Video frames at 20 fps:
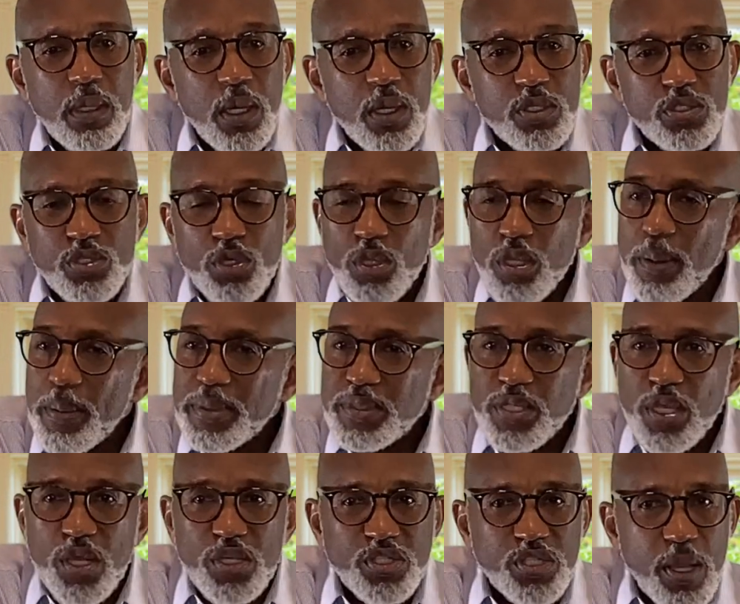So let me
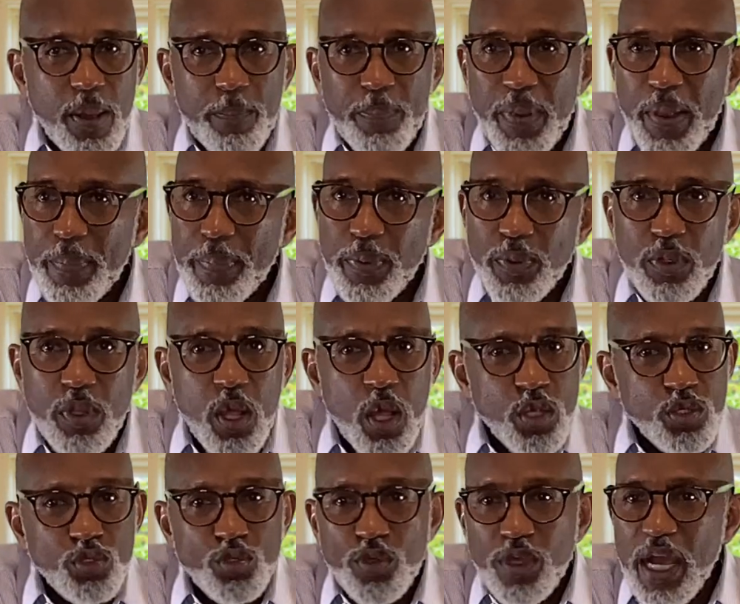tell you something, people.
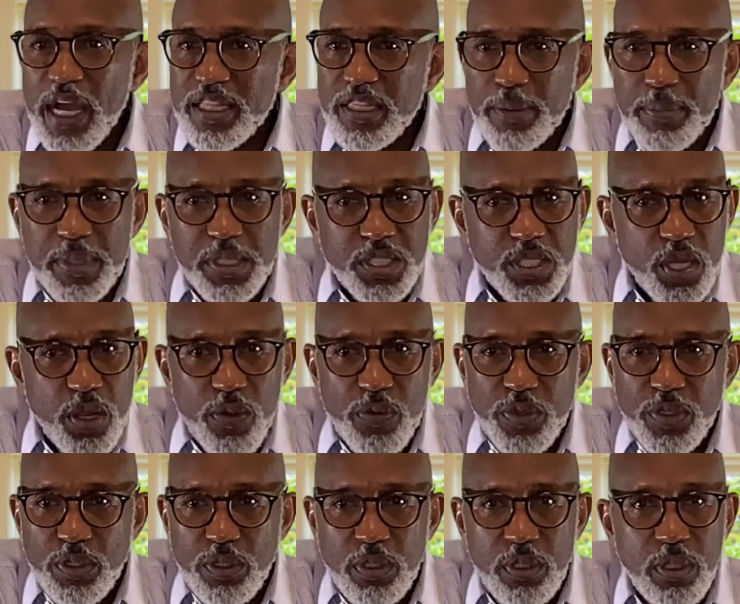You got the
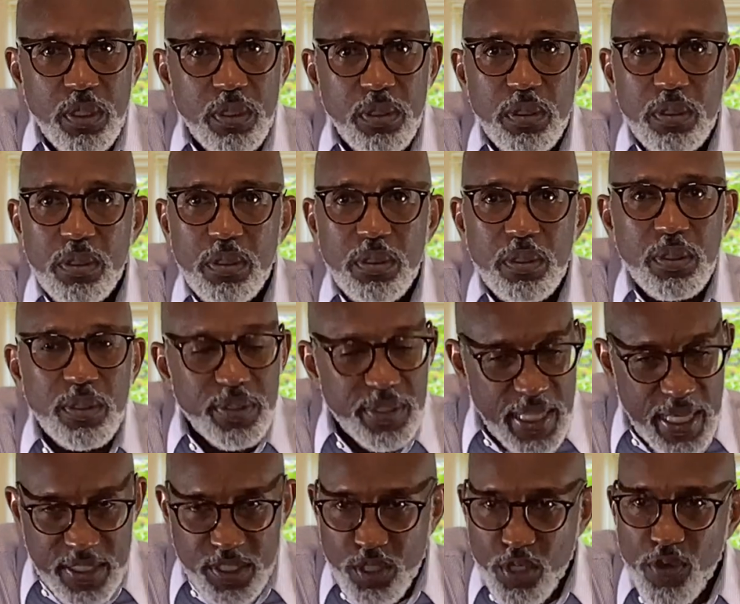material,
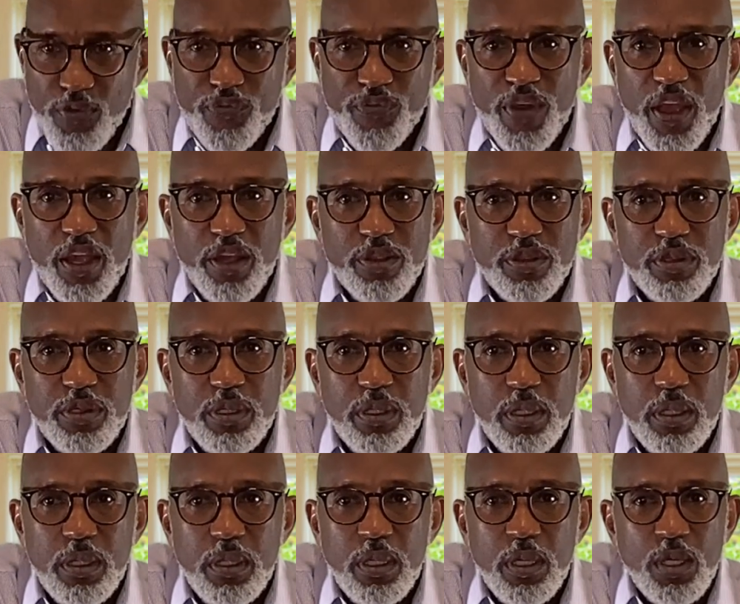that's your faith.
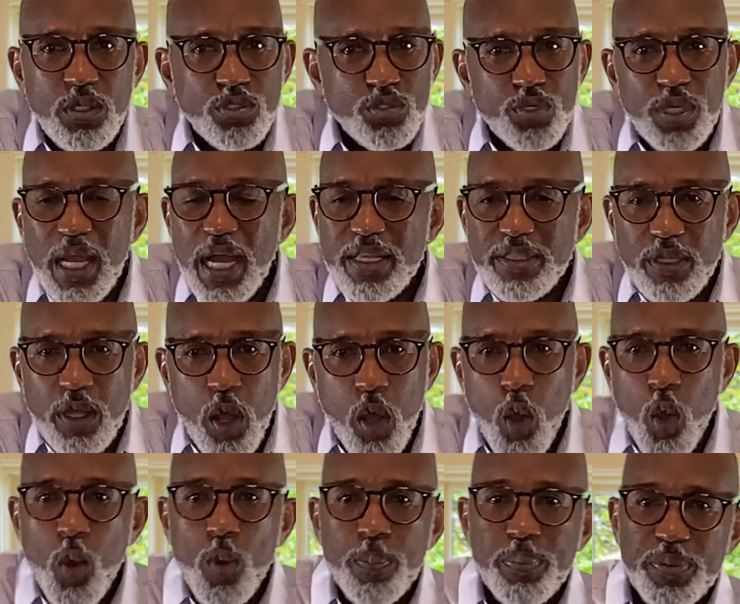You got the
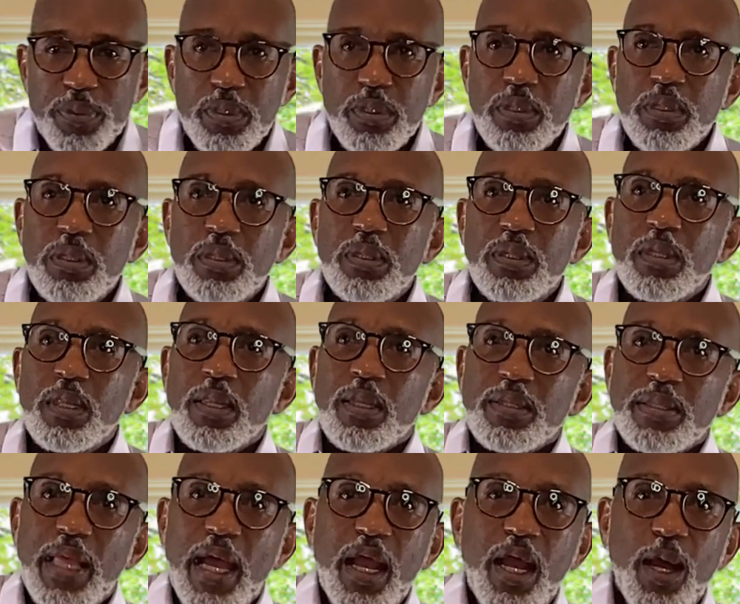hope
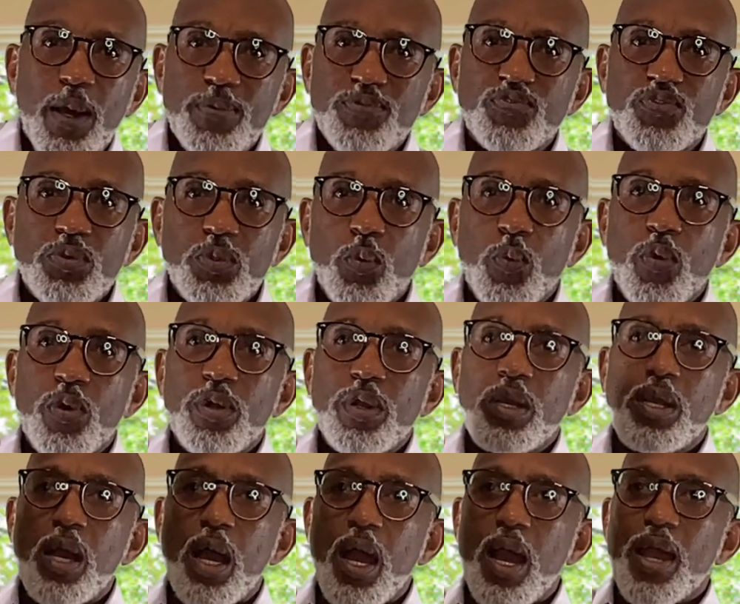that comes from the Word of
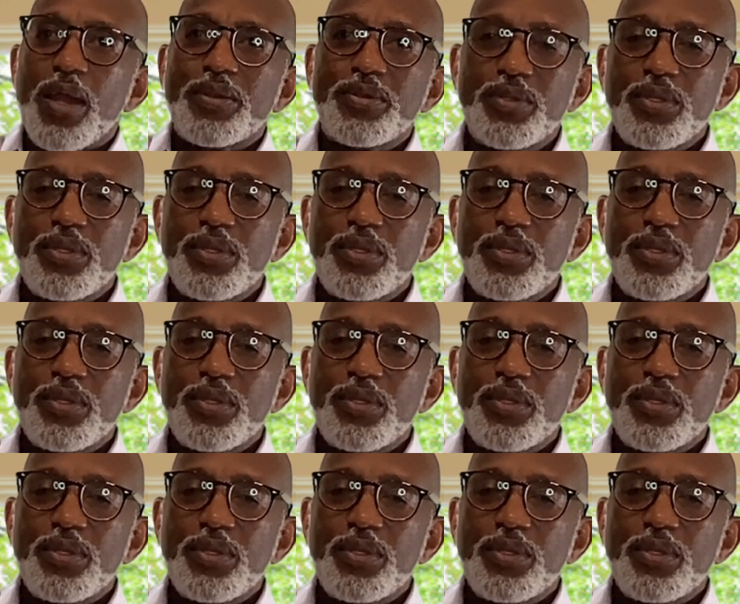God.